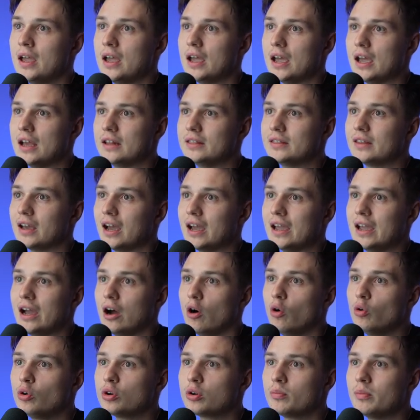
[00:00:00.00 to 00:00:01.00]
And I
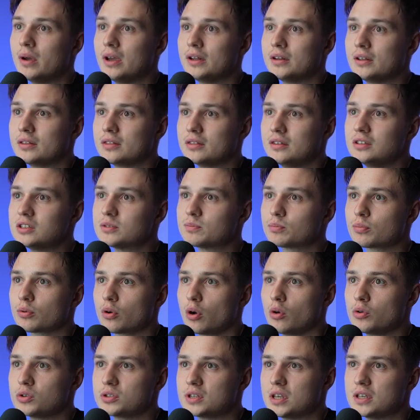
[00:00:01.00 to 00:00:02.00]
automated this
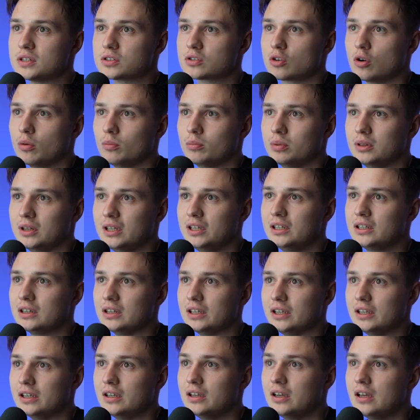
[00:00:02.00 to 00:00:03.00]
process
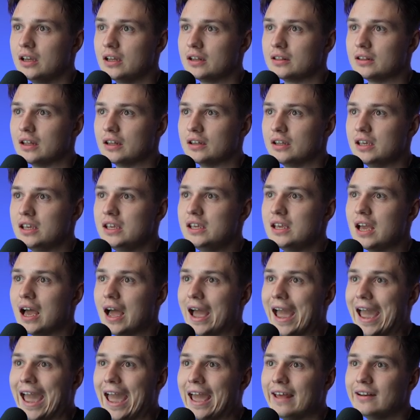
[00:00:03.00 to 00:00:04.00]
completely, that he
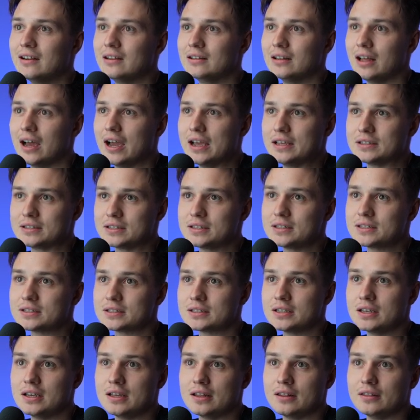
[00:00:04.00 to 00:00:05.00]

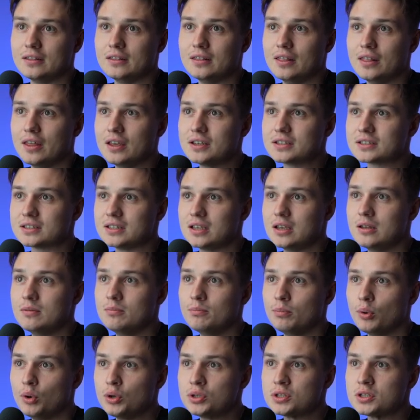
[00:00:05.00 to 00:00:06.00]
analyzes this
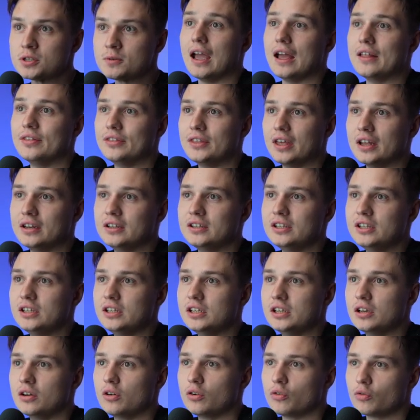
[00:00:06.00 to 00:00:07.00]
input and then
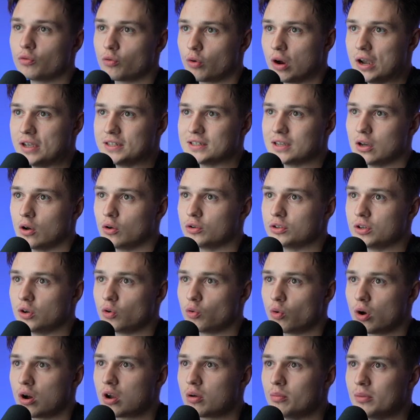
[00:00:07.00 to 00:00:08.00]
he writes out
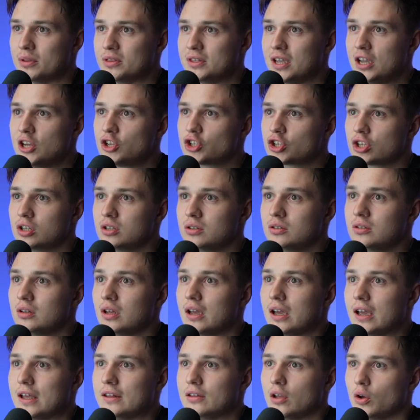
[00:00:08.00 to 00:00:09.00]
a recommendation
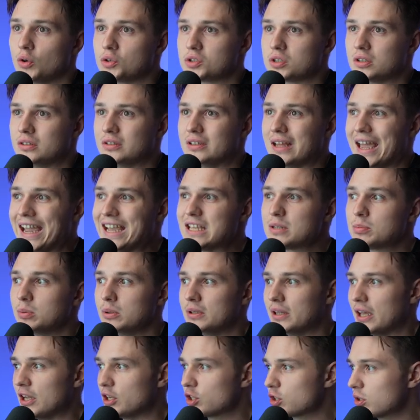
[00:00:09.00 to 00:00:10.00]
and also an
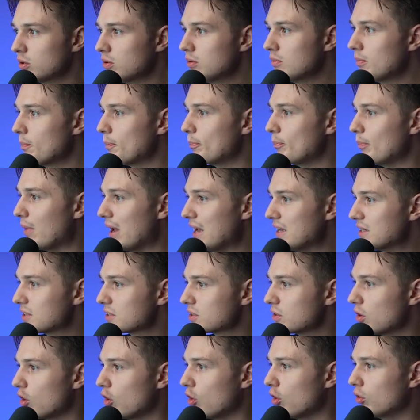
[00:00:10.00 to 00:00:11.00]
explanation
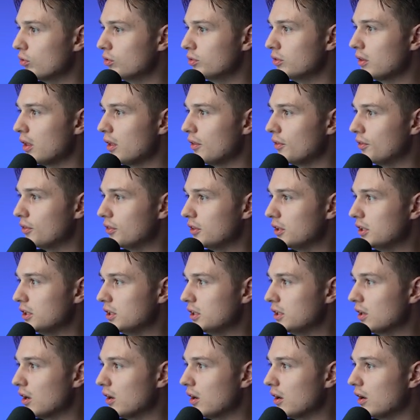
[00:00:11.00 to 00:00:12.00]
based on
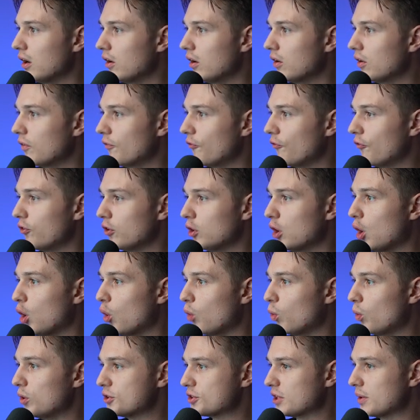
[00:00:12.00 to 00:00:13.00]
the flow
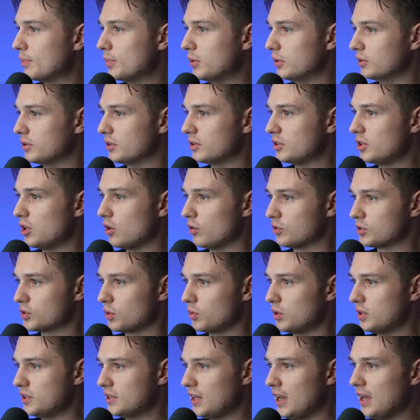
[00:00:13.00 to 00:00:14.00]
which I built it here.
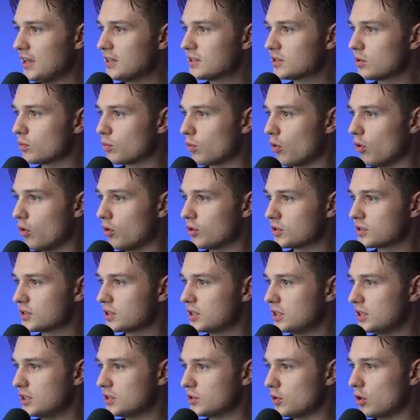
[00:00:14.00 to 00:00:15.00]
So he takes the rows,
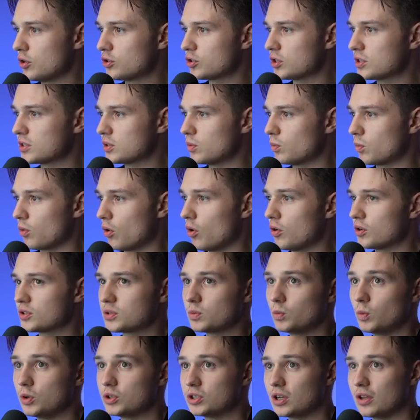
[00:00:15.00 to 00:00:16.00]
he searches the
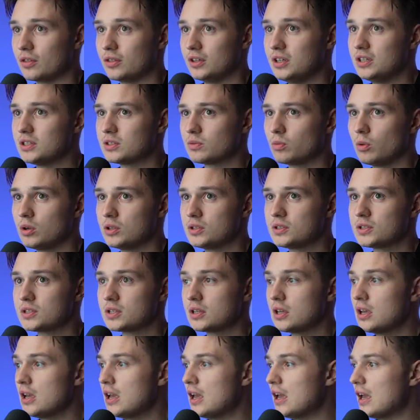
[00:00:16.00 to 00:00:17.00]
rows, which are these
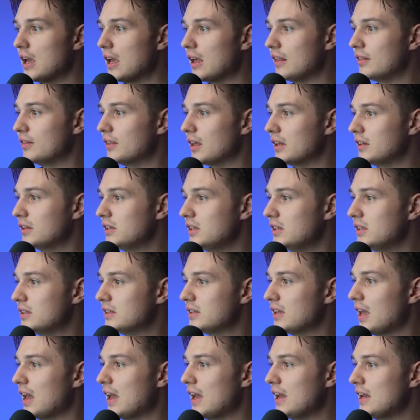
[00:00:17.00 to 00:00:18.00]
ones, and then he
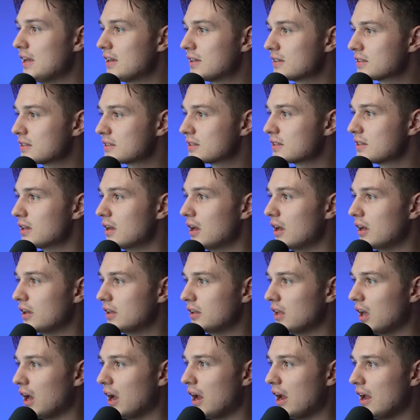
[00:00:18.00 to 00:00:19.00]
takes,
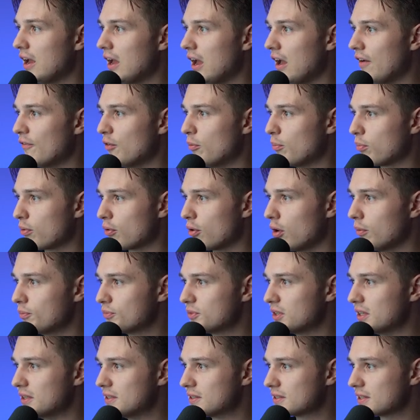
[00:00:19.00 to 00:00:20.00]
I have a
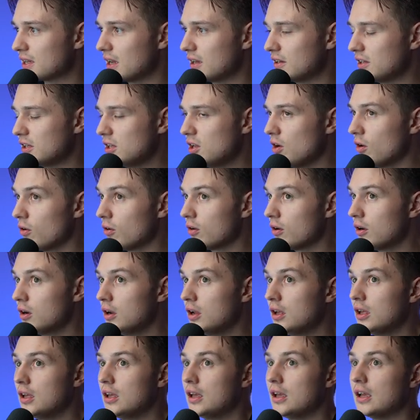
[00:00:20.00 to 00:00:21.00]
prompt inside here,
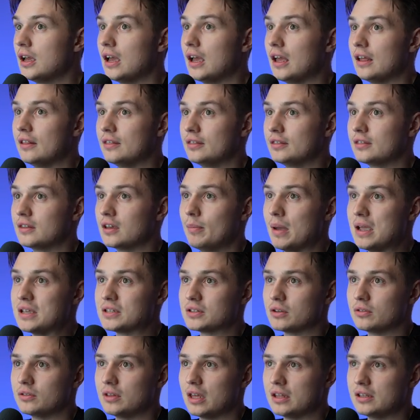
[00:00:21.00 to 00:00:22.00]
and
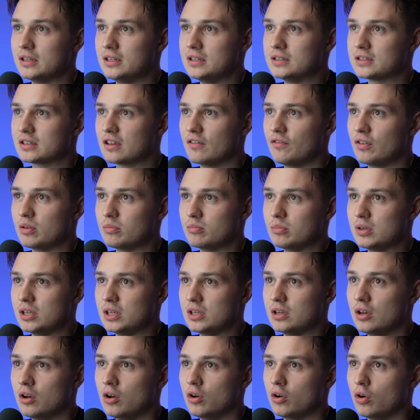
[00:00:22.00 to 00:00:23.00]
based on that he's giving
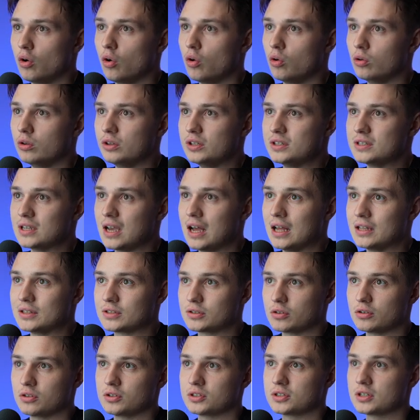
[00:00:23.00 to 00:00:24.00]
me all these
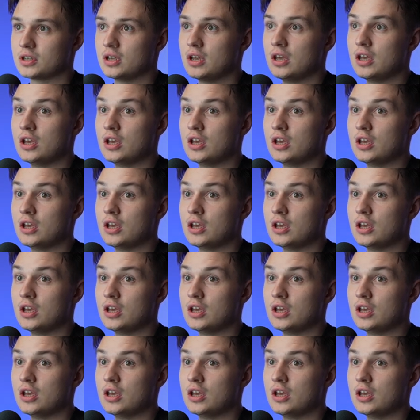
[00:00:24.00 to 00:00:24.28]
answers.